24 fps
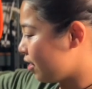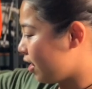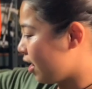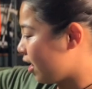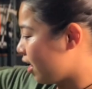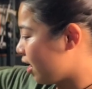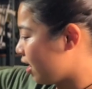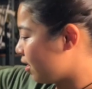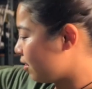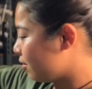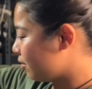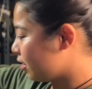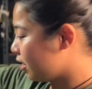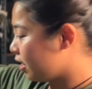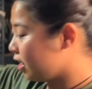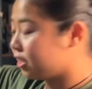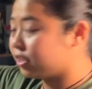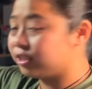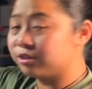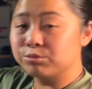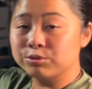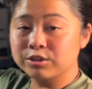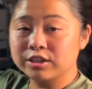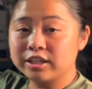that,
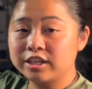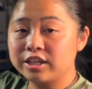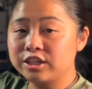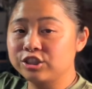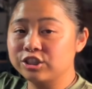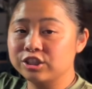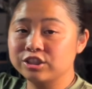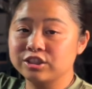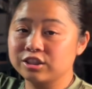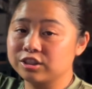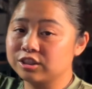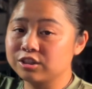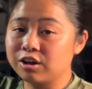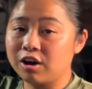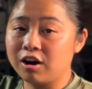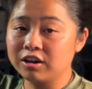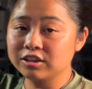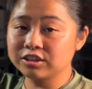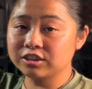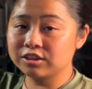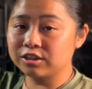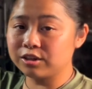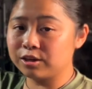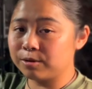it's really just a
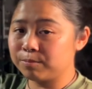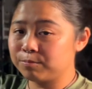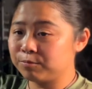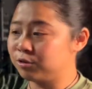toss up.